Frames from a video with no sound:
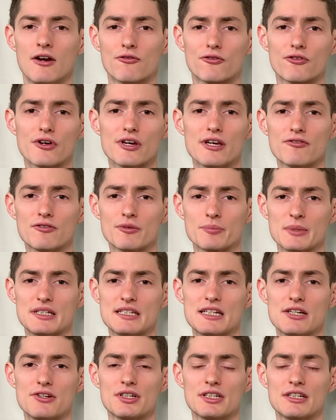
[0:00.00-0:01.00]
free from the
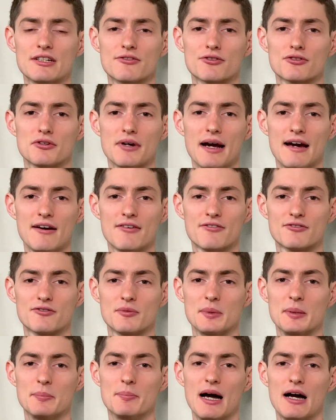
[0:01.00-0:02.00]
tyranny of craft,
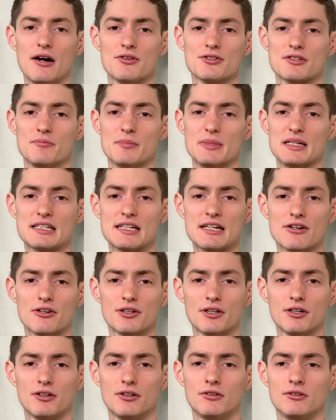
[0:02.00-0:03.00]
from the bounds of
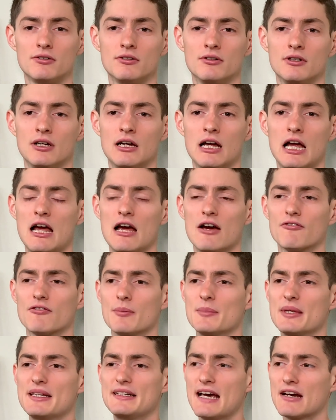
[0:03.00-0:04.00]
material,
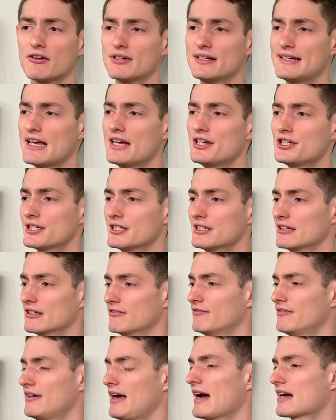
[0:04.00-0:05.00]
from the degradation
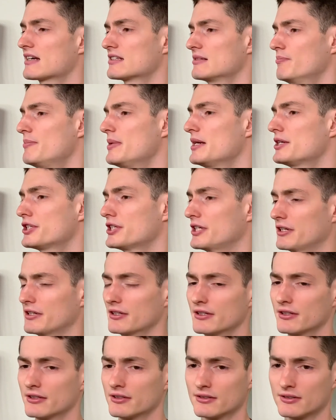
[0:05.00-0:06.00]
of
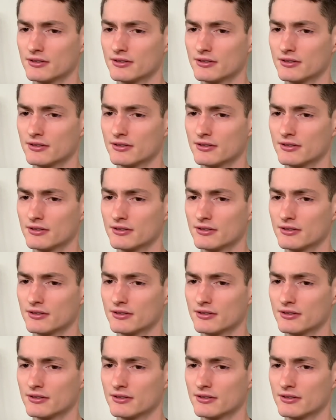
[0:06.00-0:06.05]
exhibition.